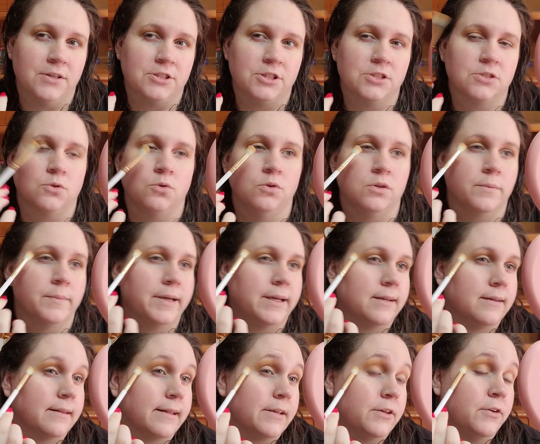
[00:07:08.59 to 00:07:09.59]
it's just cool to
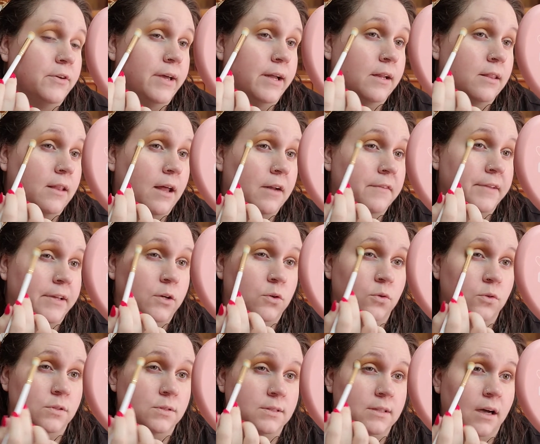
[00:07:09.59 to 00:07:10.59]
me. Like you get a lot of like
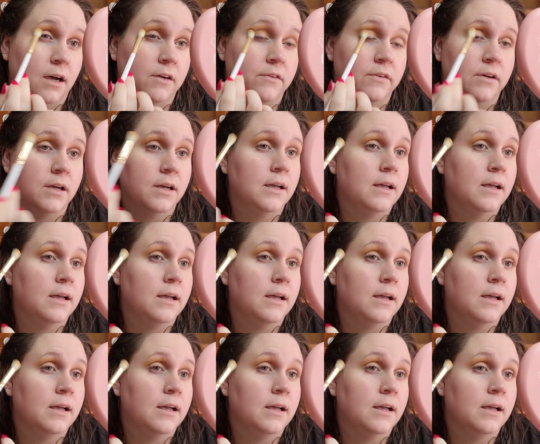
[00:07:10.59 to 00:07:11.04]
cool stuff.